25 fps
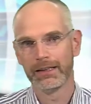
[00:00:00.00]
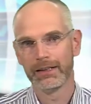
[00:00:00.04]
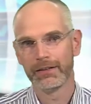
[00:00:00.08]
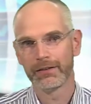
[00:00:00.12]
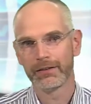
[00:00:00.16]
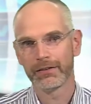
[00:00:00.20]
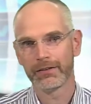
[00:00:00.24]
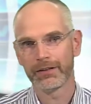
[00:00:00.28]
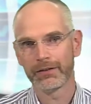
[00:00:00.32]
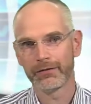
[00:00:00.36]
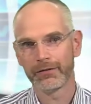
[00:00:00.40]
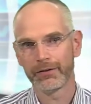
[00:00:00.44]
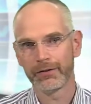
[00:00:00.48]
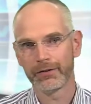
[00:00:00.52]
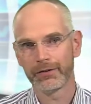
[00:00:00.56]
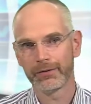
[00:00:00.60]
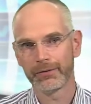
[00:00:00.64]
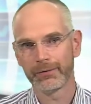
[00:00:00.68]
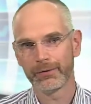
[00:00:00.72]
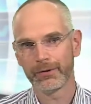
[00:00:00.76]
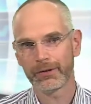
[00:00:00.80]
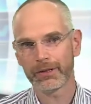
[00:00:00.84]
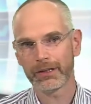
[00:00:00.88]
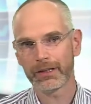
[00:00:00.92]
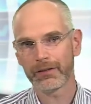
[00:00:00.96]
So if you
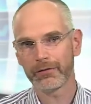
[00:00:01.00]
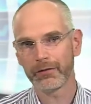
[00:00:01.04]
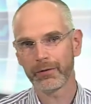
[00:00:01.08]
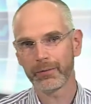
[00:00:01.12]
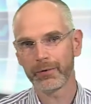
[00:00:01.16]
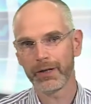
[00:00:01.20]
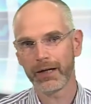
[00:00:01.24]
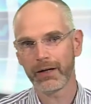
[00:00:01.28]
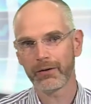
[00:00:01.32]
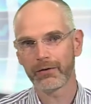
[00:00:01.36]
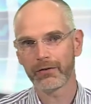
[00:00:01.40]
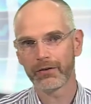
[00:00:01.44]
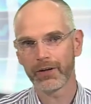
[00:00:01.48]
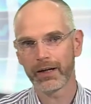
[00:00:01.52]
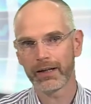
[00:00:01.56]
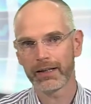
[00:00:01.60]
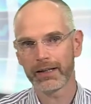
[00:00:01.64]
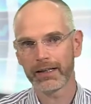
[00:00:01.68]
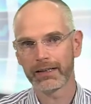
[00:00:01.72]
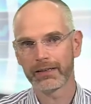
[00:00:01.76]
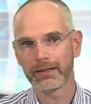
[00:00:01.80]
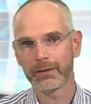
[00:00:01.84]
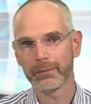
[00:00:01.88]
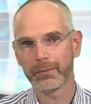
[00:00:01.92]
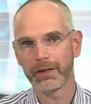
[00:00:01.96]
look at it from the outside
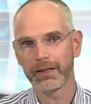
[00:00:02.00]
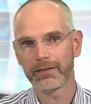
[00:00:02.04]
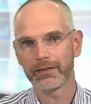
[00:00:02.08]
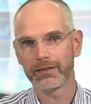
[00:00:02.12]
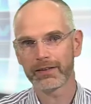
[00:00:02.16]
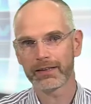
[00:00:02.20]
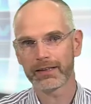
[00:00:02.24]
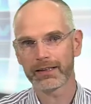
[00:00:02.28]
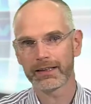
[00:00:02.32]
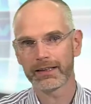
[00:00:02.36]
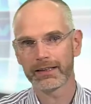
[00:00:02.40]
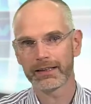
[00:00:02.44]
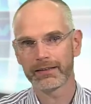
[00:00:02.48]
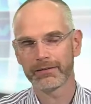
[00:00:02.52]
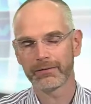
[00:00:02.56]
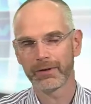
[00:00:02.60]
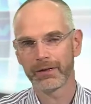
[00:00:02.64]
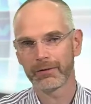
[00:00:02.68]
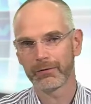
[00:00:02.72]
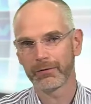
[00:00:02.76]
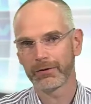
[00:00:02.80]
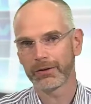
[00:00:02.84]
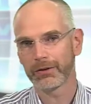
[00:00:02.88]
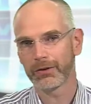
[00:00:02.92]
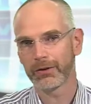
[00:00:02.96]
in, you basically,
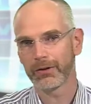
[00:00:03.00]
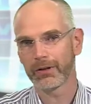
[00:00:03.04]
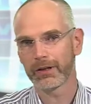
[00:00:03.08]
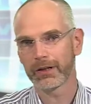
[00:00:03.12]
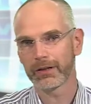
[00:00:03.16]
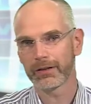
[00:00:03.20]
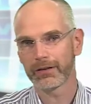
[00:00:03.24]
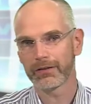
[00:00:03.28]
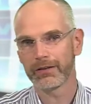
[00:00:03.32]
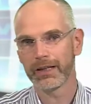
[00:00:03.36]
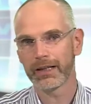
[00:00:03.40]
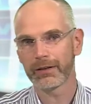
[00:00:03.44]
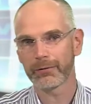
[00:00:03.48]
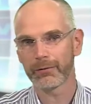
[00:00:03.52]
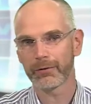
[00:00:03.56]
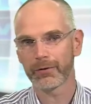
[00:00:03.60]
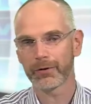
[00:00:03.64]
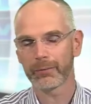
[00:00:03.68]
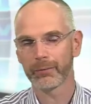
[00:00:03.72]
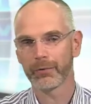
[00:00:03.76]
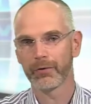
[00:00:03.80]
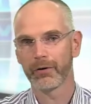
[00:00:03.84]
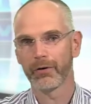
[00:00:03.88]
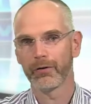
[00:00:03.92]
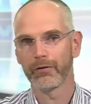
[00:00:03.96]
when we call it
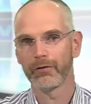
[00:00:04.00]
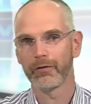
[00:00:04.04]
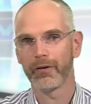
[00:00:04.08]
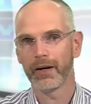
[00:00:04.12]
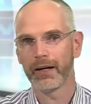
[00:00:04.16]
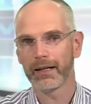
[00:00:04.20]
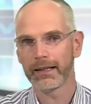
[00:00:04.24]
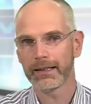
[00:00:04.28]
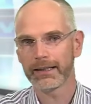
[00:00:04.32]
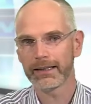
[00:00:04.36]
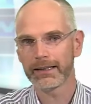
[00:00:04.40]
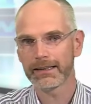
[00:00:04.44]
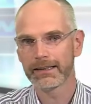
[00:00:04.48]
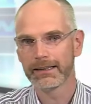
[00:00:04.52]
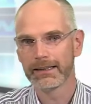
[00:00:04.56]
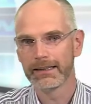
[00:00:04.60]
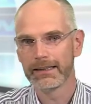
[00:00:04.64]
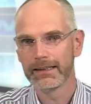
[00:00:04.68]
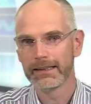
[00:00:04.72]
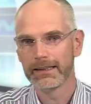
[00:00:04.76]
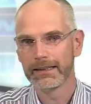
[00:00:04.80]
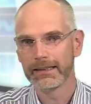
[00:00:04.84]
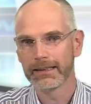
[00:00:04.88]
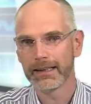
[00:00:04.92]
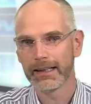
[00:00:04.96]
network profiling,
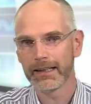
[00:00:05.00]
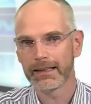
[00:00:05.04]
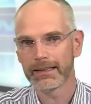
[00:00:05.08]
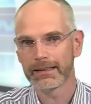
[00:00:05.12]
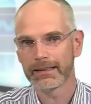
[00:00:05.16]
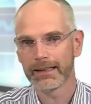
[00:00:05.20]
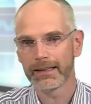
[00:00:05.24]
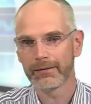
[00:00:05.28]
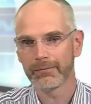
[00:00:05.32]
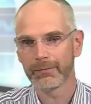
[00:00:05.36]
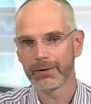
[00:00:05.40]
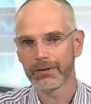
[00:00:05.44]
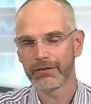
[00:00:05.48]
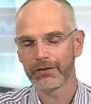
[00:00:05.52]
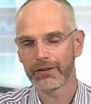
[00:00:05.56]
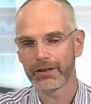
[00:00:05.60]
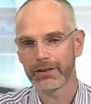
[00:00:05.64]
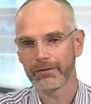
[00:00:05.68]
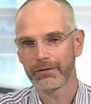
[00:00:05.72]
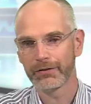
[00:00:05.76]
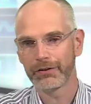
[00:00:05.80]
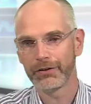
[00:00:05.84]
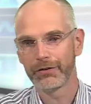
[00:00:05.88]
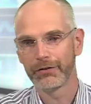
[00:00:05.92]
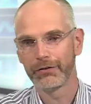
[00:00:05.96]
then basically
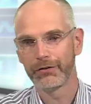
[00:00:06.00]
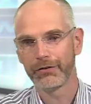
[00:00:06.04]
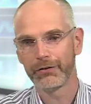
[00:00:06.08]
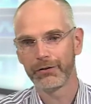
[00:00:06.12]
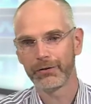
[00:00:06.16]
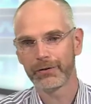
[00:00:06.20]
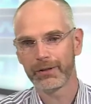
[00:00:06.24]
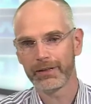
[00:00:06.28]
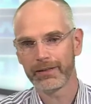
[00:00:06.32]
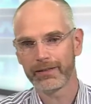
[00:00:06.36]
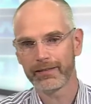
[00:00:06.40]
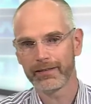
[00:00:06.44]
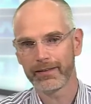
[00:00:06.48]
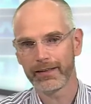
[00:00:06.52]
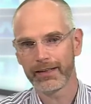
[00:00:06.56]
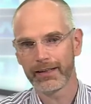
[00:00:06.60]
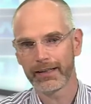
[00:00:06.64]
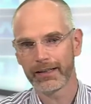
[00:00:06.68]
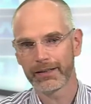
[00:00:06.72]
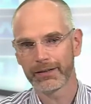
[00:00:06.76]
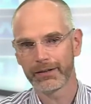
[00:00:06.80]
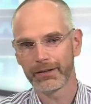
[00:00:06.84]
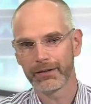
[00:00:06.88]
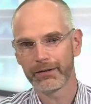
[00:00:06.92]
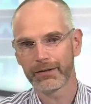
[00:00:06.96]
what you do is
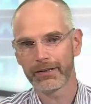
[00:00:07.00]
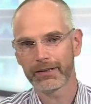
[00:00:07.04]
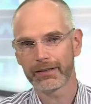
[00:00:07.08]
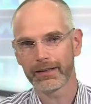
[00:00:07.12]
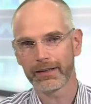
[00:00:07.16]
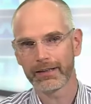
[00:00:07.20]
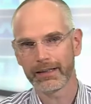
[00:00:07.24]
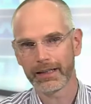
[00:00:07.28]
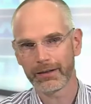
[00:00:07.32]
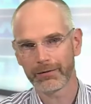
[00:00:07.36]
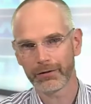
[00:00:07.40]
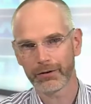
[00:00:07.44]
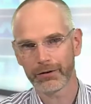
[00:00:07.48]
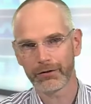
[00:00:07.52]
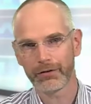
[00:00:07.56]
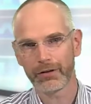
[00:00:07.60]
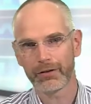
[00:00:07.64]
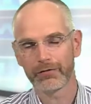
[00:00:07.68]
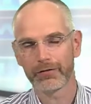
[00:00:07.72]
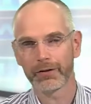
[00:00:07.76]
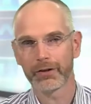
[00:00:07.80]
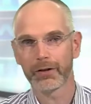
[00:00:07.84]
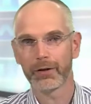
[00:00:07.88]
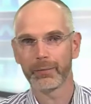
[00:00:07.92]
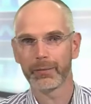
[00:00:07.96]
you look at the network
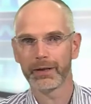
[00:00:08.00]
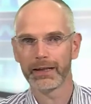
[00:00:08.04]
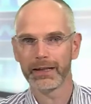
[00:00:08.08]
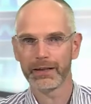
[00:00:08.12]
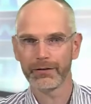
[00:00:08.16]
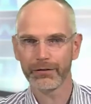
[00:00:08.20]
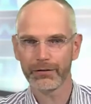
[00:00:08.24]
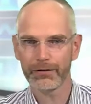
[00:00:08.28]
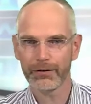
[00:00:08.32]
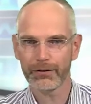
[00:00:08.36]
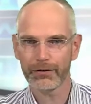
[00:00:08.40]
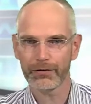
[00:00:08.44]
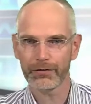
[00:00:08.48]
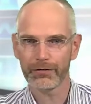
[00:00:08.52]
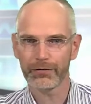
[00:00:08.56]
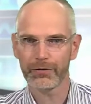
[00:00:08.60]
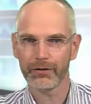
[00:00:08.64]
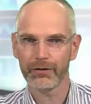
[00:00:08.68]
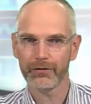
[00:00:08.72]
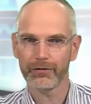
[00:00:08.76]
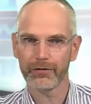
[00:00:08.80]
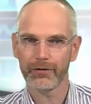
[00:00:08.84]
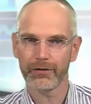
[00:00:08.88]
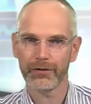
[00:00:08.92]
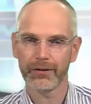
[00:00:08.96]
traffic coming into your
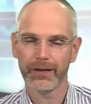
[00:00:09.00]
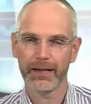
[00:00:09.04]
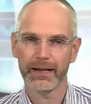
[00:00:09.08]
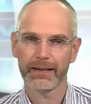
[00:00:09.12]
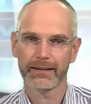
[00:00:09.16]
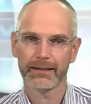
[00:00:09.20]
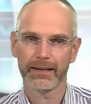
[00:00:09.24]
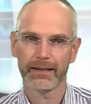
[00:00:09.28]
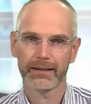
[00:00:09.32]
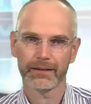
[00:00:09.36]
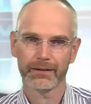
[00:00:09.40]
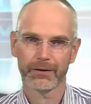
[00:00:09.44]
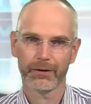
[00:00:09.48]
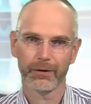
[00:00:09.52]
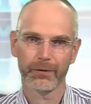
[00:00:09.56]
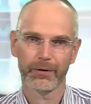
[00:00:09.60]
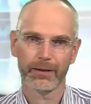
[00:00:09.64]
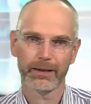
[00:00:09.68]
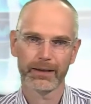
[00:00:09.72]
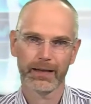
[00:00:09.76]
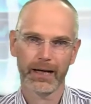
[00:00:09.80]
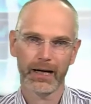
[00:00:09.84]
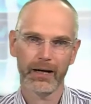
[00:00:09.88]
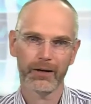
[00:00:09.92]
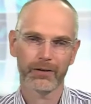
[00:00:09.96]
server and then
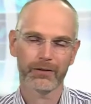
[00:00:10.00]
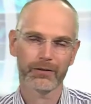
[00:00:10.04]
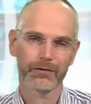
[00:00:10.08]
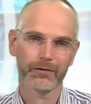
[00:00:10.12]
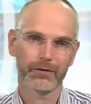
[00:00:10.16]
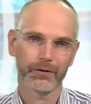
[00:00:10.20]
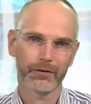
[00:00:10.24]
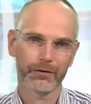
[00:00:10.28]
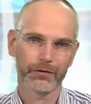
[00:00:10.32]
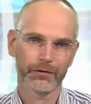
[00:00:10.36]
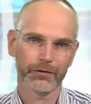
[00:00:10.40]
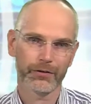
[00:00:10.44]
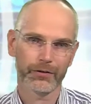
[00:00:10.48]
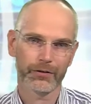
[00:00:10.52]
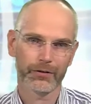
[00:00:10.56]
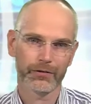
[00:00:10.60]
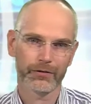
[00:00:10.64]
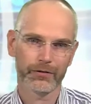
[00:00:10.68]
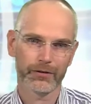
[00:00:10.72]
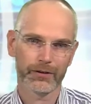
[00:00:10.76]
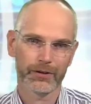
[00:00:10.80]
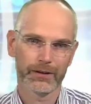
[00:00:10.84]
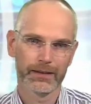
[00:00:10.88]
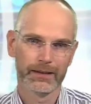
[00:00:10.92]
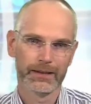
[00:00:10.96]
going out of your
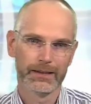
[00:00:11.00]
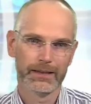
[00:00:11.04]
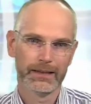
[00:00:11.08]
server,